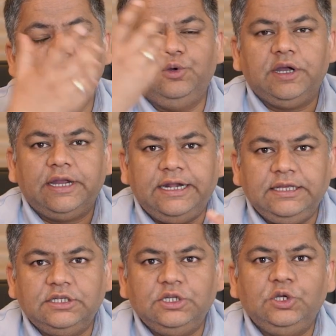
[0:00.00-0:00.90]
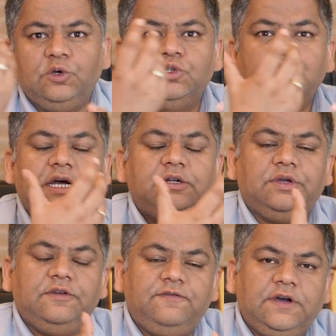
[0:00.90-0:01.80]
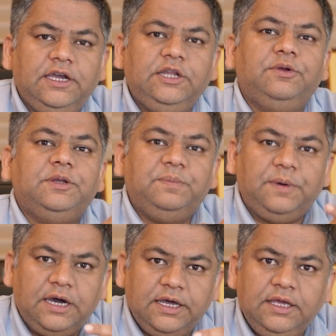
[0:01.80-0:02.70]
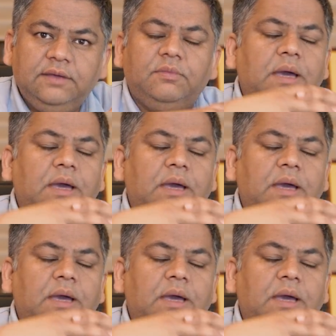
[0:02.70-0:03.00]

you are getting the news that, okay, fine, you can buy,